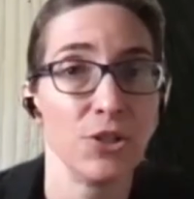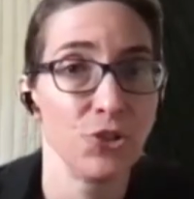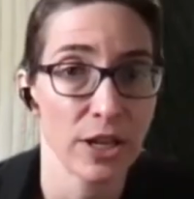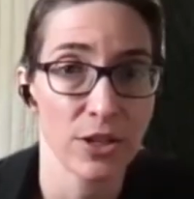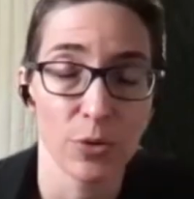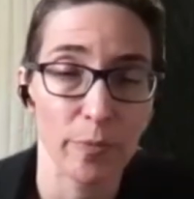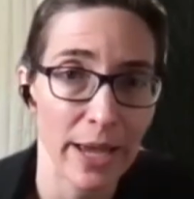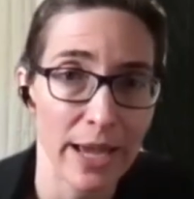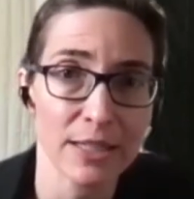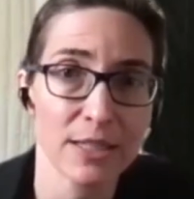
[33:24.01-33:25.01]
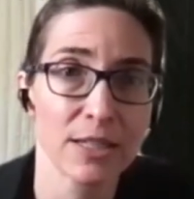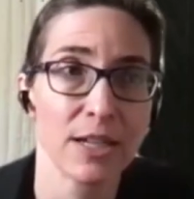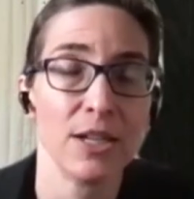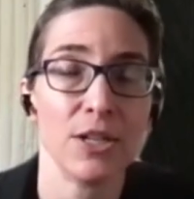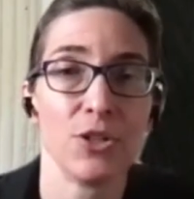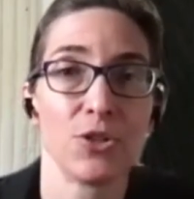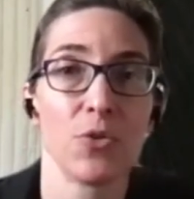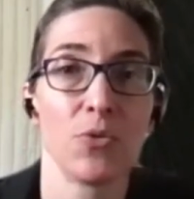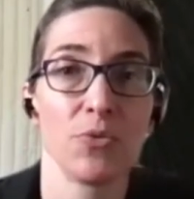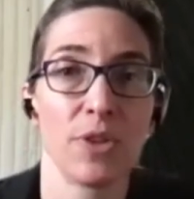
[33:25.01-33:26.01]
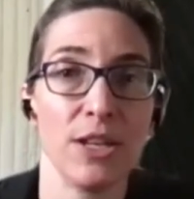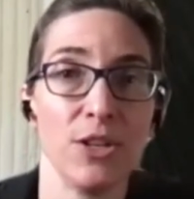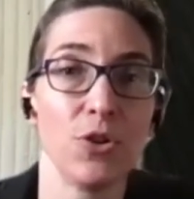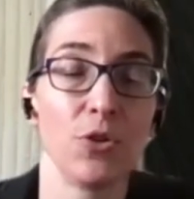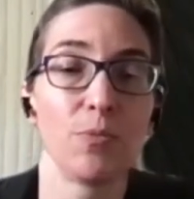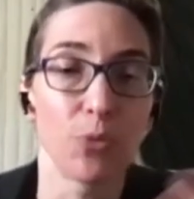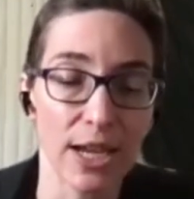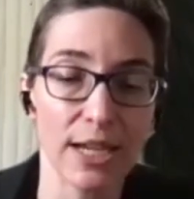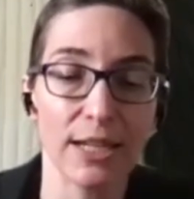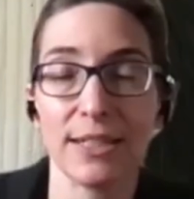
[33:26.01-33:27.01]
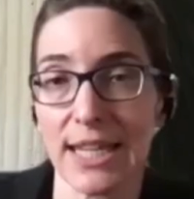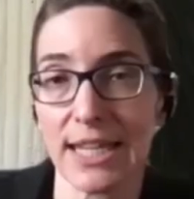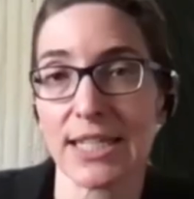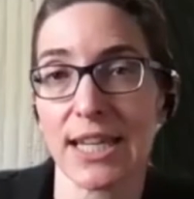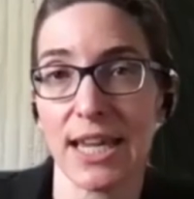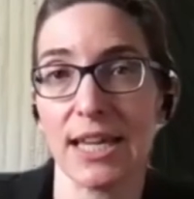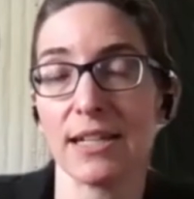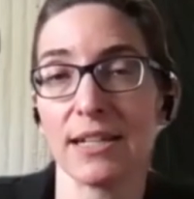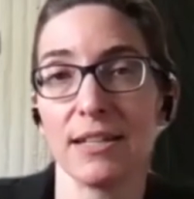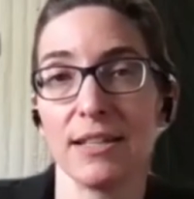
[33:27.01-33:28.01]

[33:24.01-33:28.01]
check your pets, so that you don't bring ticks in